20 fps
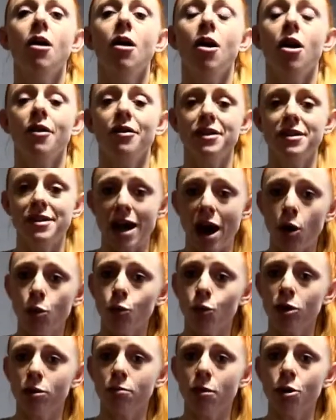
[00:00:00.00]
on the
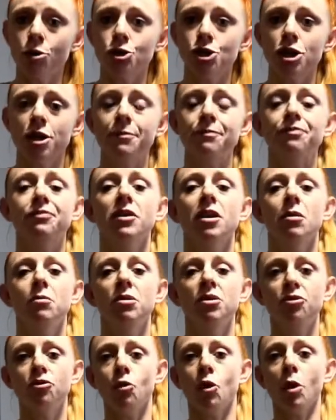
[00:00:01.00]
downward motion
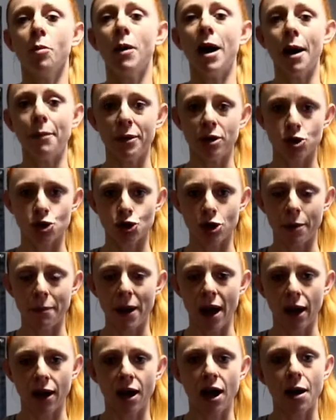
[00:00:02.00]
before popping straight
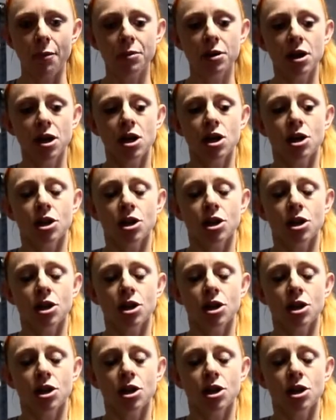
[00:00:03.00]
back up.